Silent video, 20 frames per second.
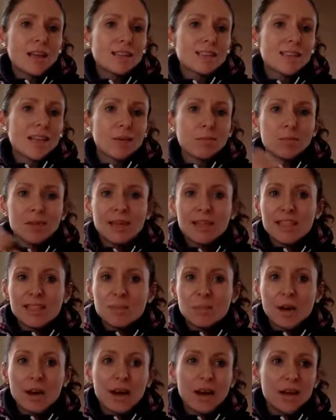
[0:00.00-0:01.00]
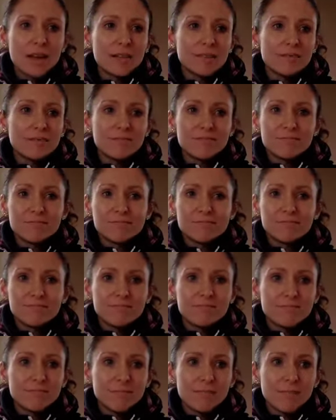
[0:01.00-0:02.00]
Some kids might
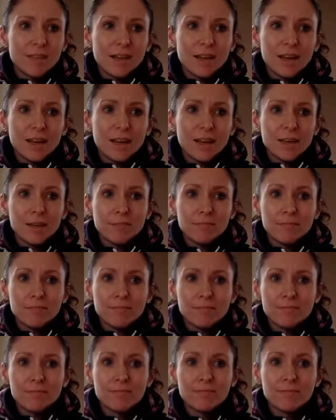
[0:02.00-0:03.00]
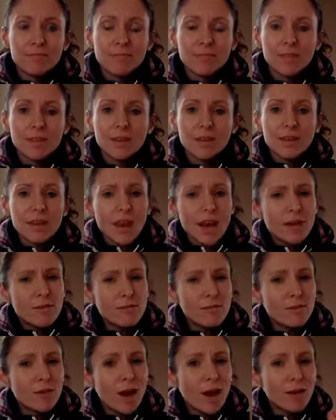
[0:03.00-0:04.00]

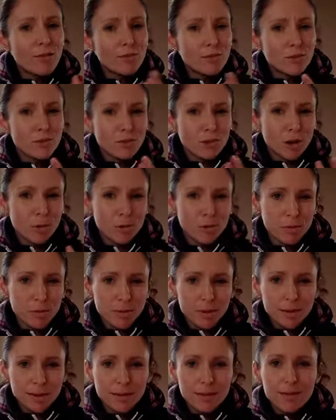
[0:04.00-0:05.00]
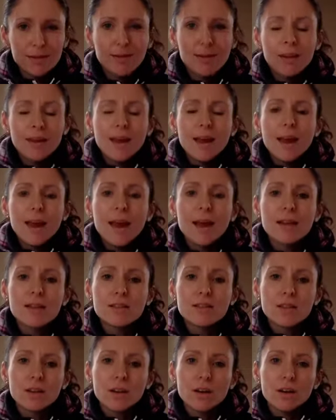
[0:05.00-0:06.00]
have a little trouble with this, and
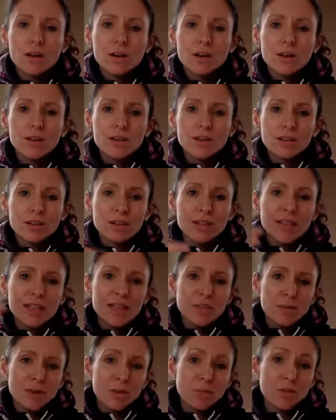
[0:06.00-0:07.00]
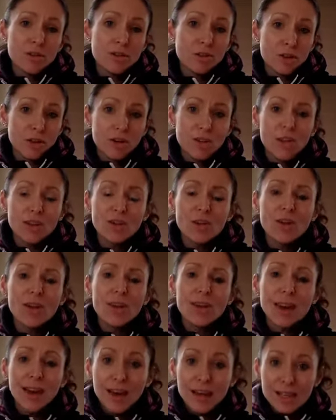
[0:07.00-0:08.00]
so you need to be able to show that you
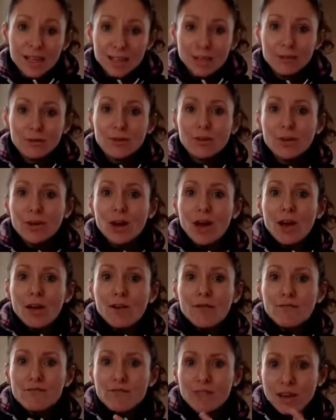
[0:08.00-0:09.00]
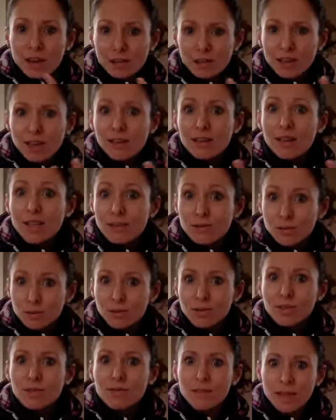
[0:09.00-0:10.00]
can cater for varying
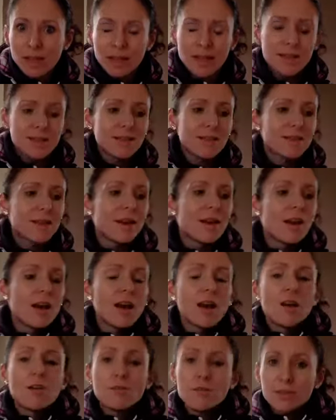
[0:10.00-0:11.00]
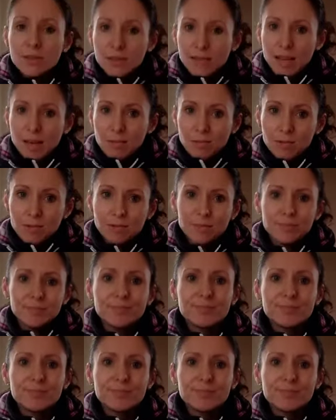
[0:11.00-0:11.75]
levels of need. For example,